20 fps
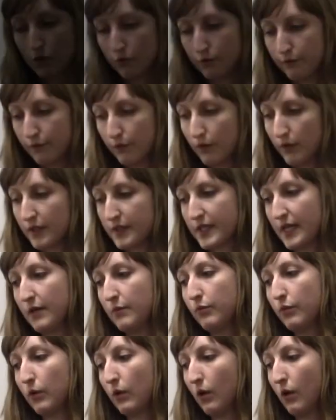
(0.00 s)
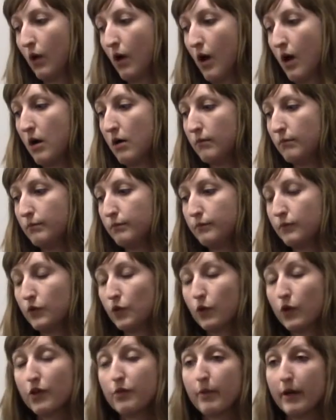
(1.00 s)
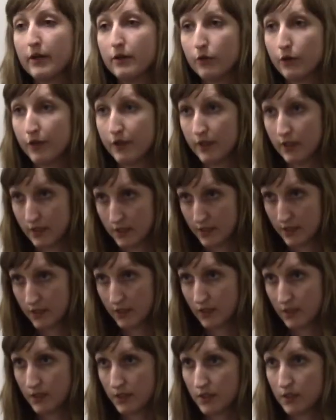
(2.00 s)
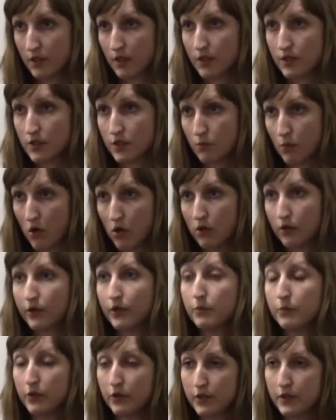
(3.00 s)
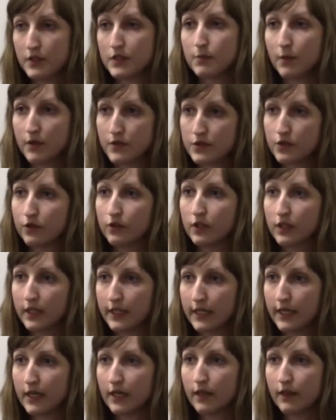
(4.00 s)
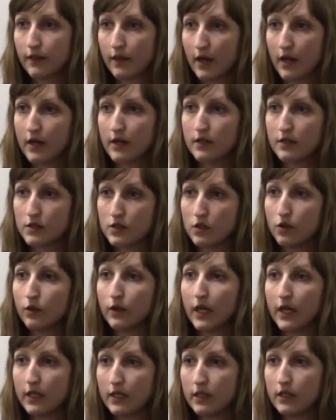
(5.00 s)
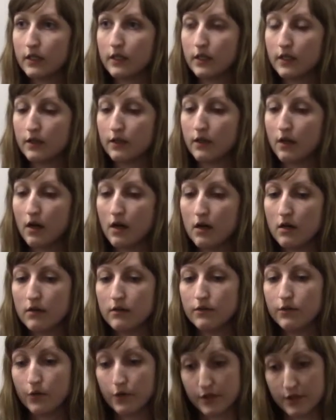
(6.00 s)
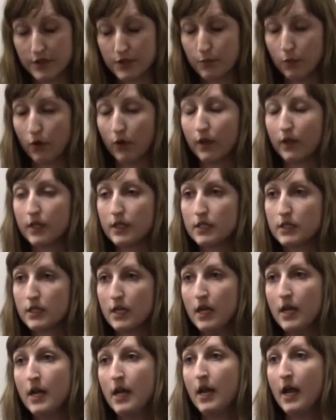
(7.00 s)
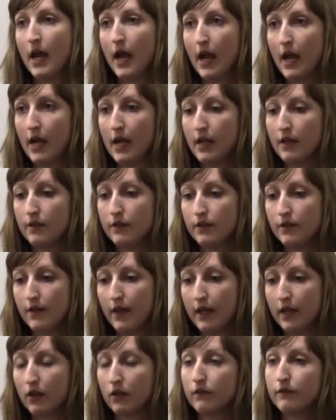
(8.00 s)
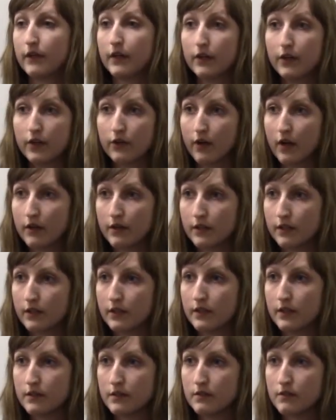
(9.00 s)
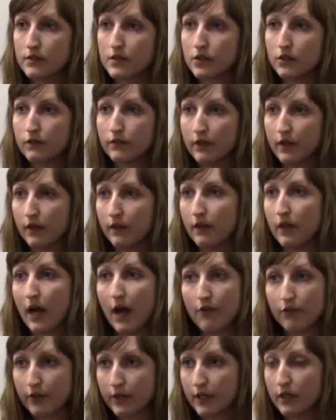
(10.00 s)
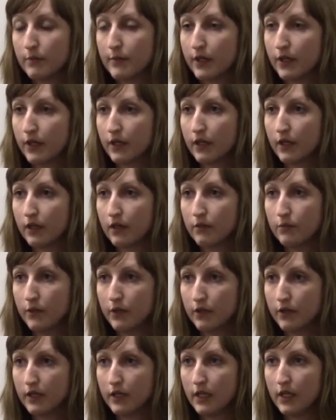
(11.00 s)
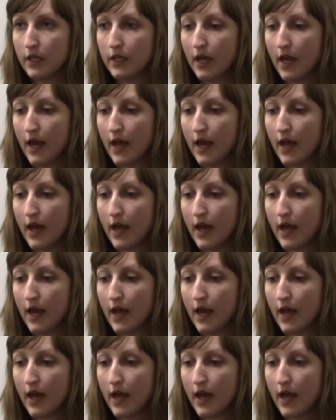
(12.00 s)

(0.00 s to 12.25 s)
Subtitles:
For example, North by Northeast is a small community-sponsored clinic that is located in Northeast Portland, and they are very grounded in serving the African American community.